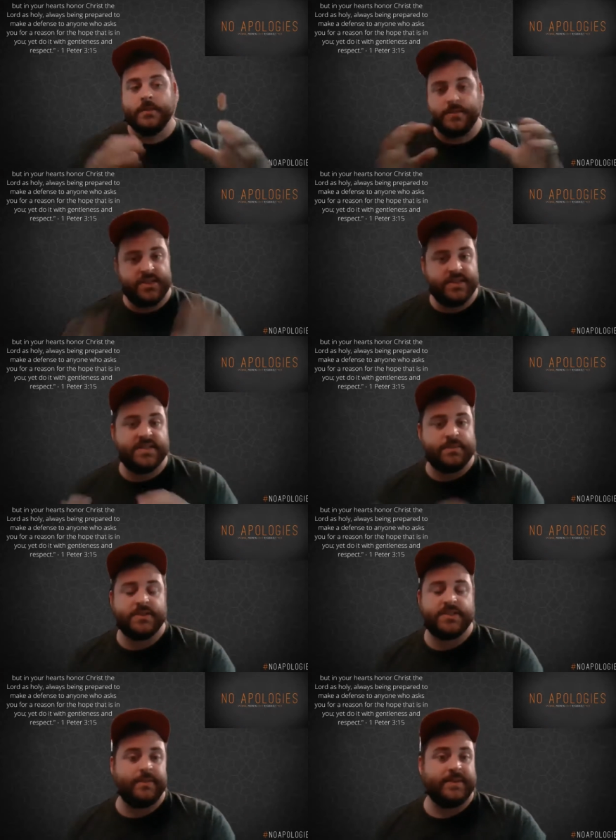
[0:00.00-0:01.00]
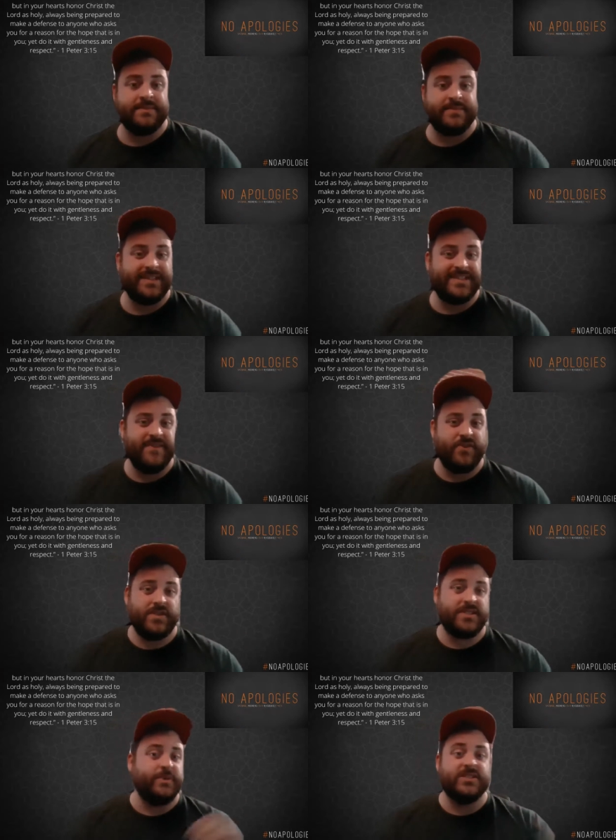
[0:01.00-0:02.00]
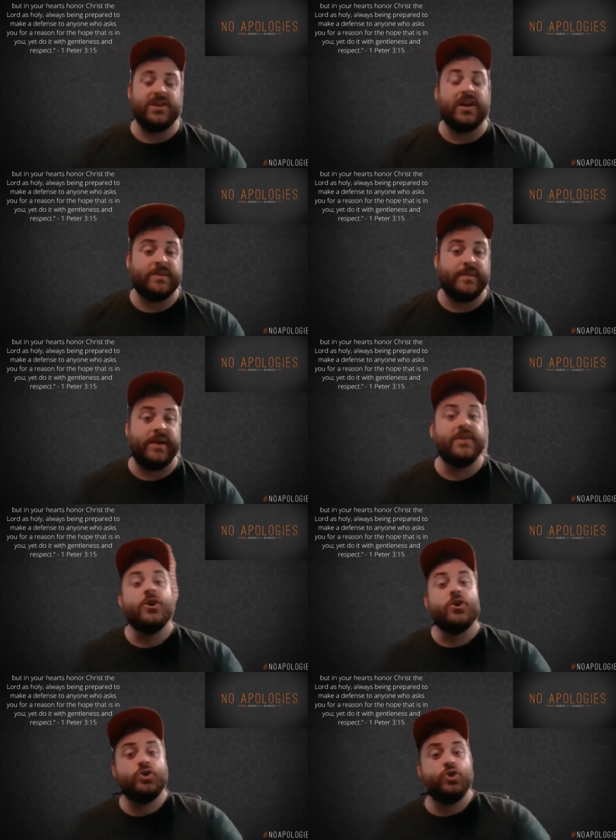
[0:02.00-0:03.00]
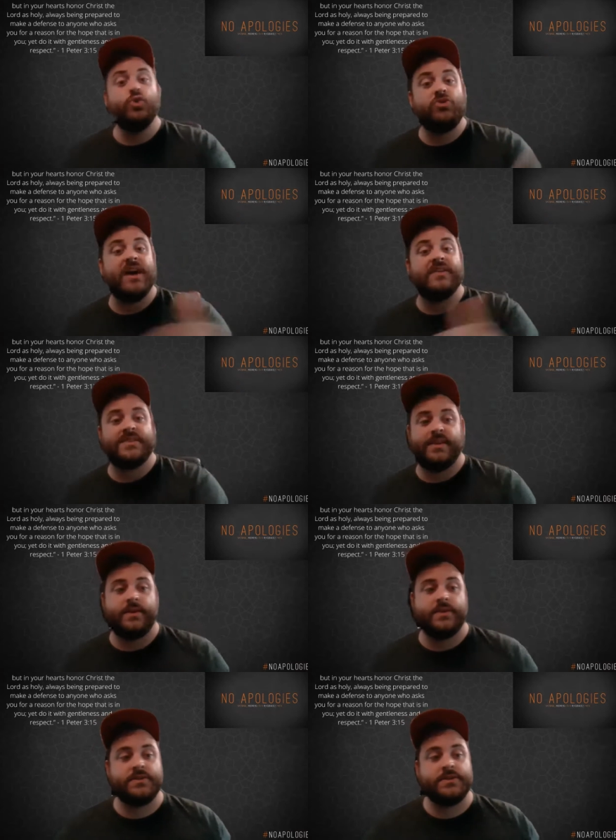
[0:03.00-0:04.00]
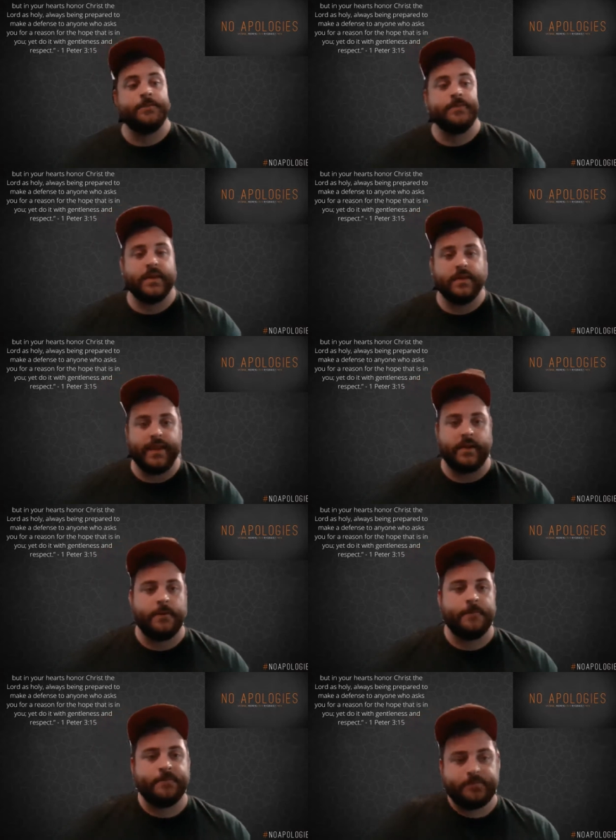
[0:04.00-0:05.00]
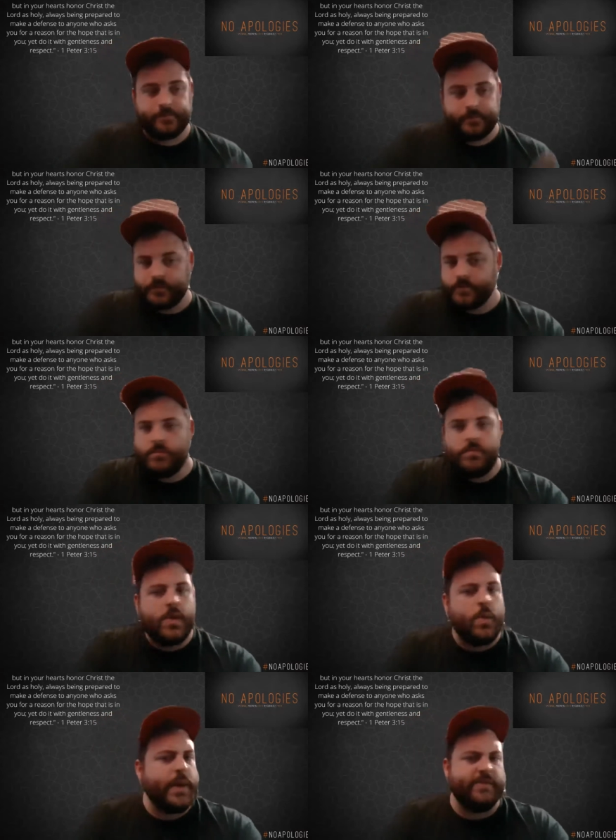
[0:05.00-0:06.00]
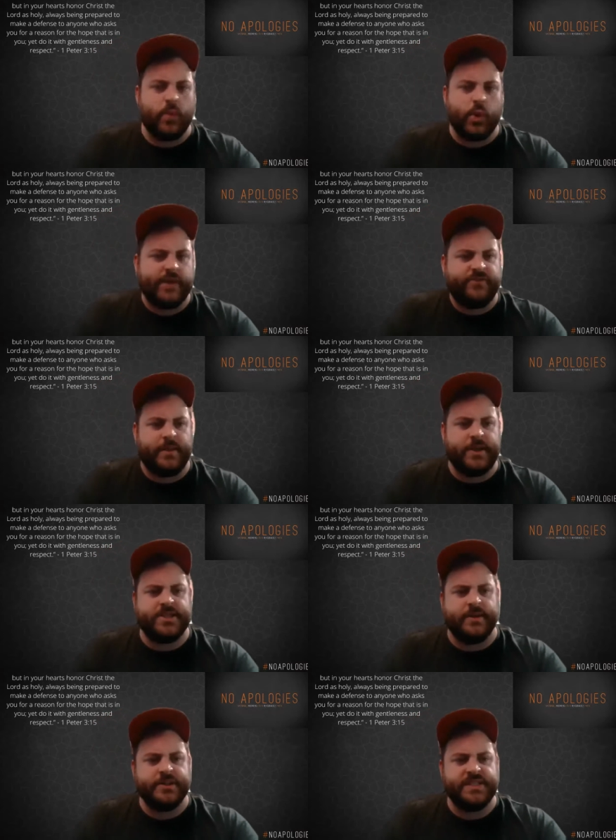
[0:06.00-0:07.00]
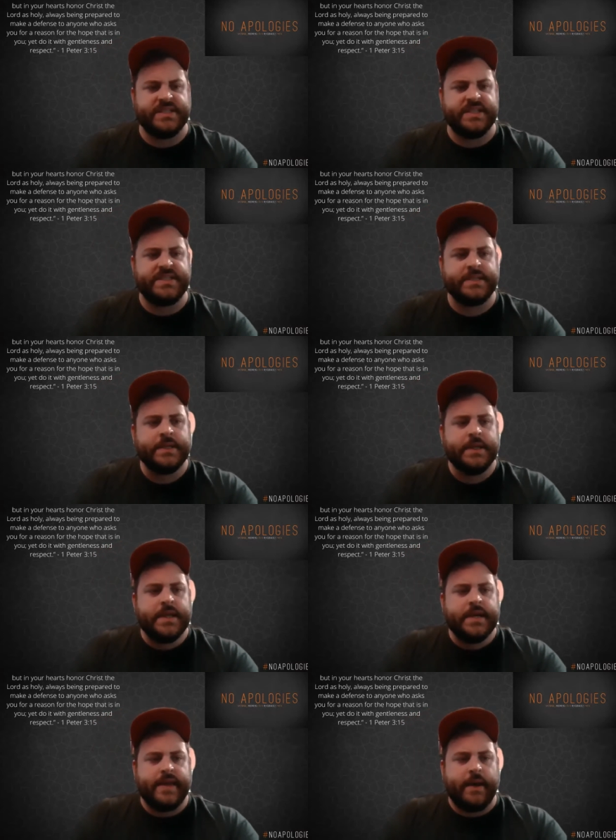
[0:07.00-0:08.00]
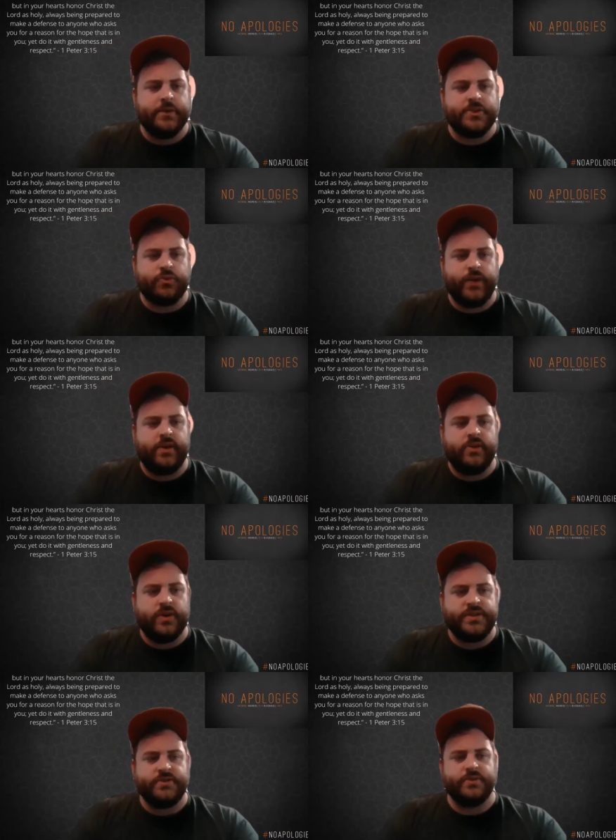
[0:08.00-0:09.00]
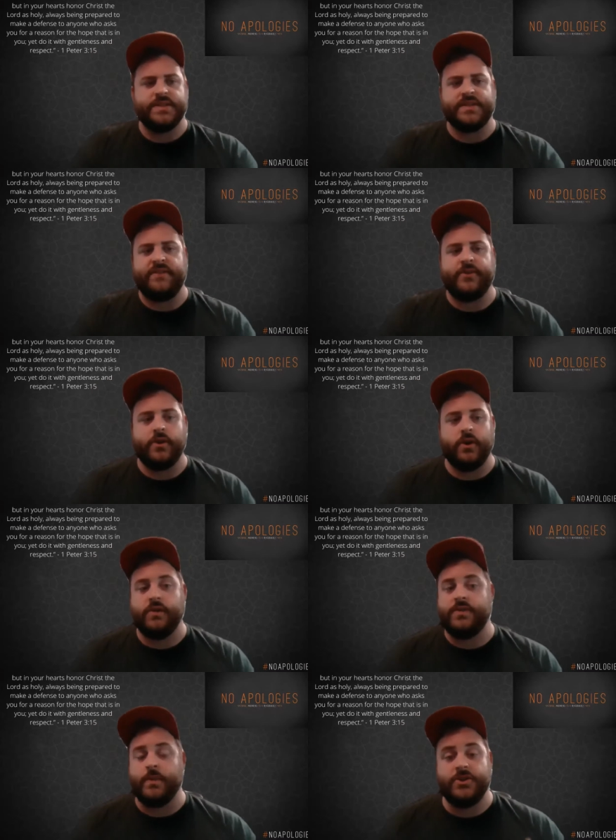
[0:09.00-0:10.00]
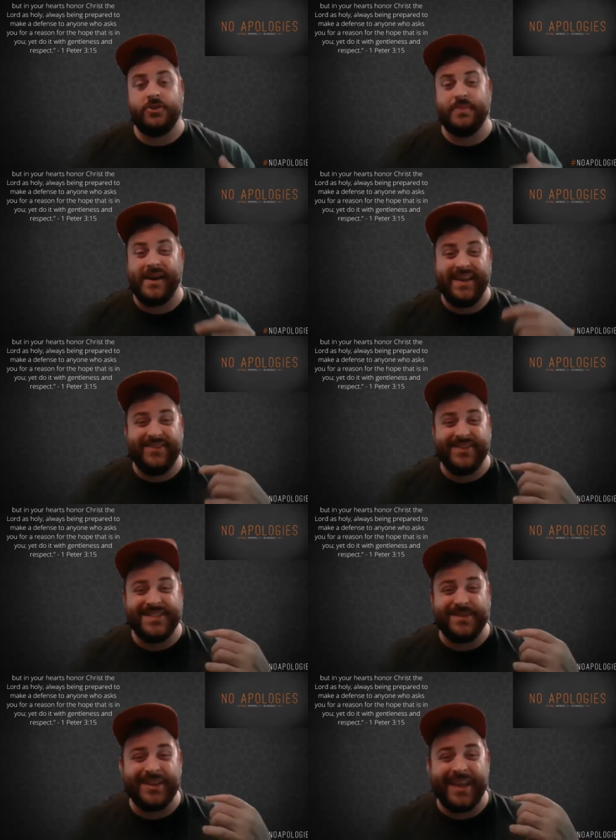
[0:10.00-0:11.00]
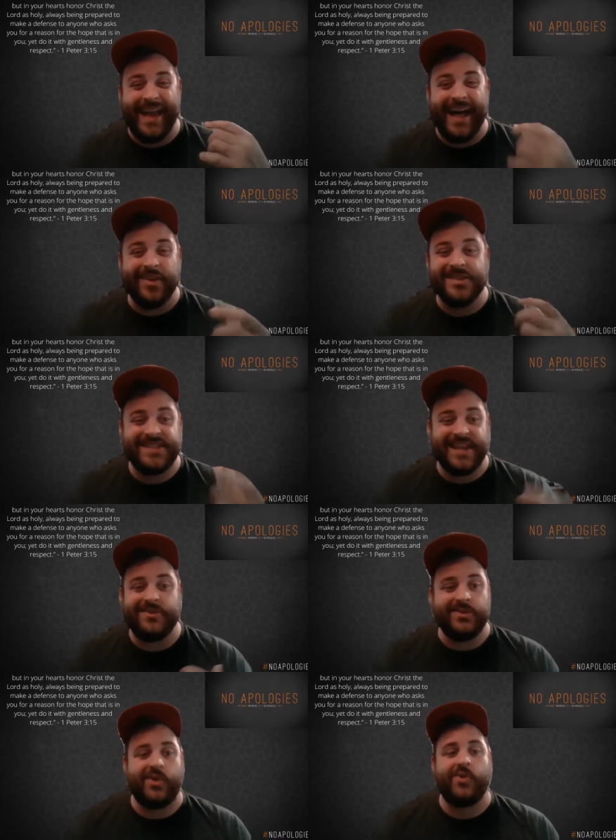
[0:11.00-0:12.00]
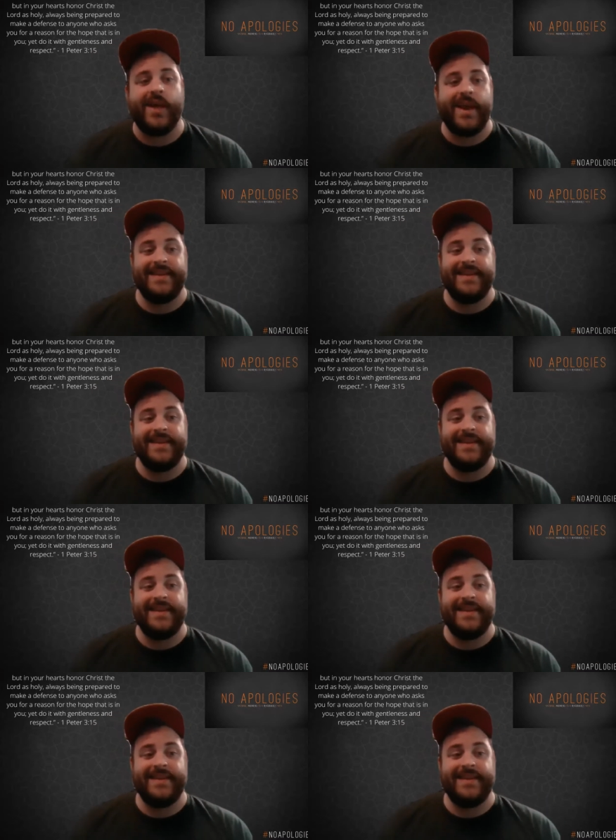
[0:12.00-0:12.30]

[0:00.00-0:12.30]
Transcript: Jesus must have meant something different to be talked about 2,000 years later. We have more information about Jesus that was written closer to his life on earth than we do about even someone like Alexander the Great.